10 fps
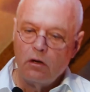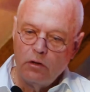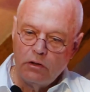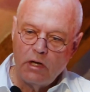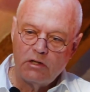
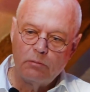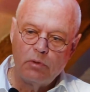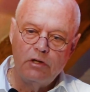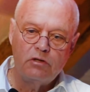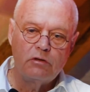good
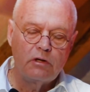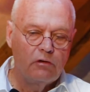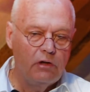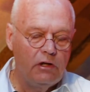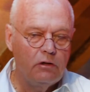contemplation can
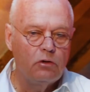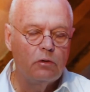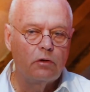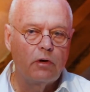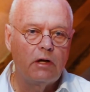lead into a
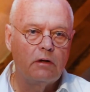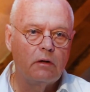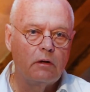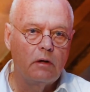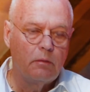great
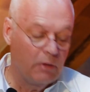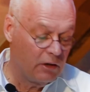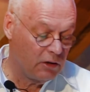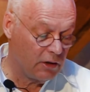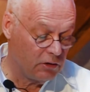
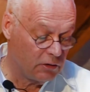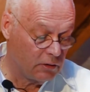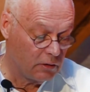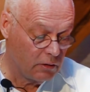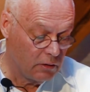meditation.
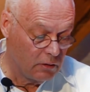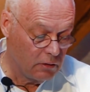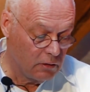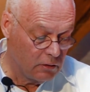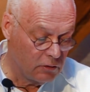
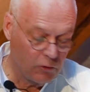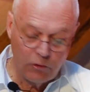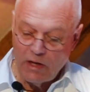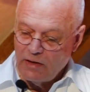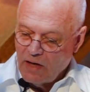So they're
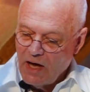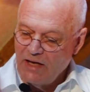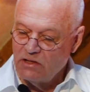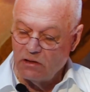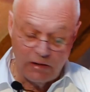not
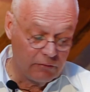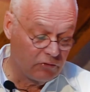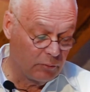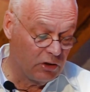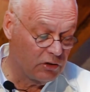isolated
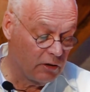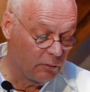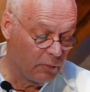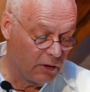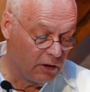from each other
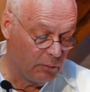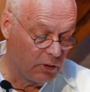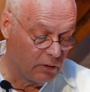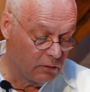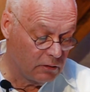by any
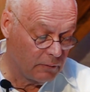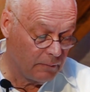means.